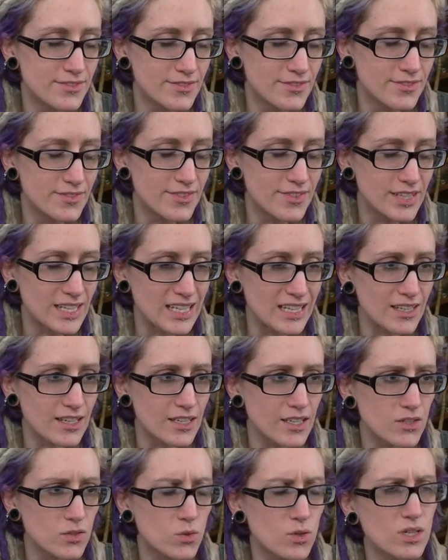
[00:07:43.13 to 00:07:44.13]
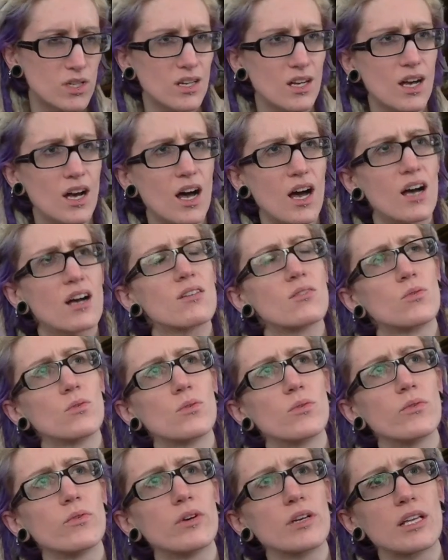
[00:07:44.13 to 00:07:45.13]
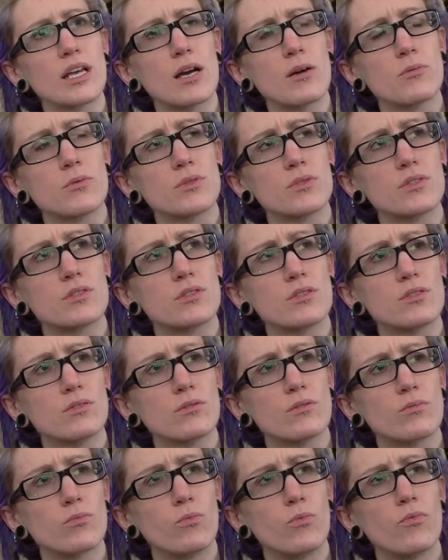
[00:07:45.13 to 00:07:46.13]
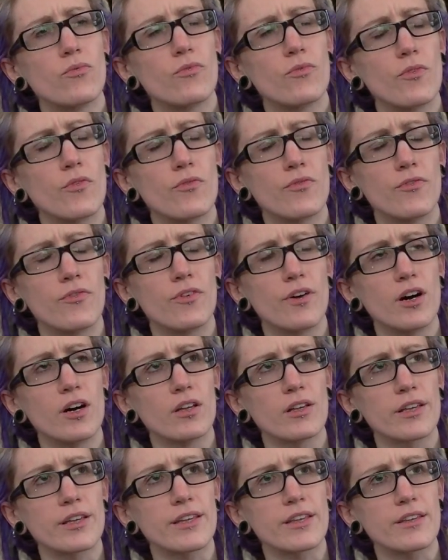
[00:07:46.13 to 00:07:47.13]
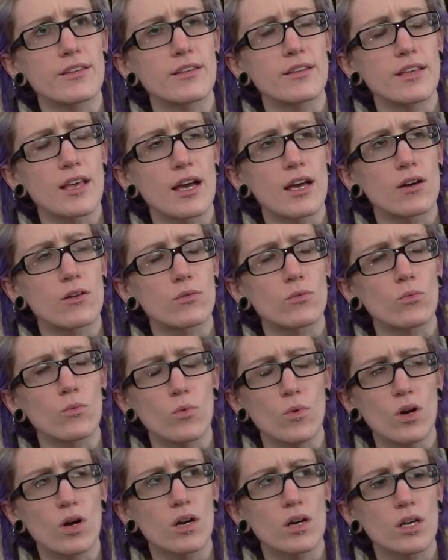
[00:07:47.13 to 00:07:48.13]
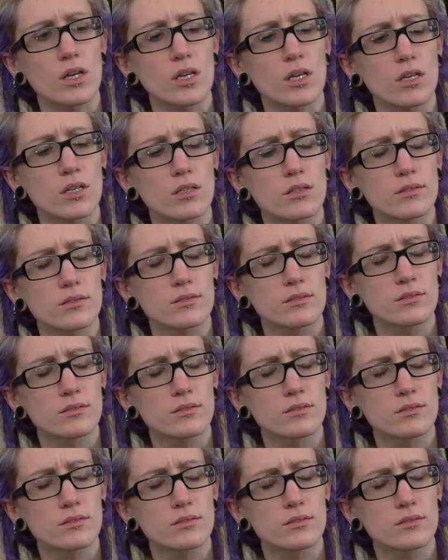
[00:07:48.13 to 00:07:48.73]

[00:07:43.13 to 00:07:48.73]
video. Well, when I was falling down walking.